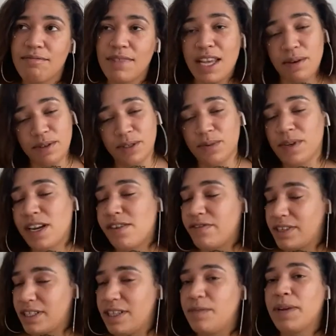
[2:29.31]
that was when I
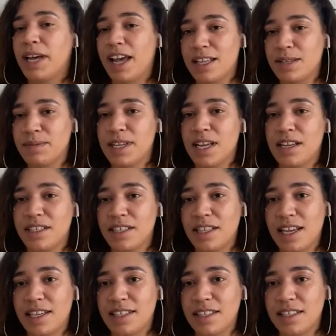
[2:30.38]
received my cosmetology
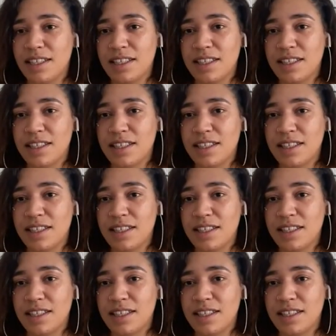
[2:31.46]
license.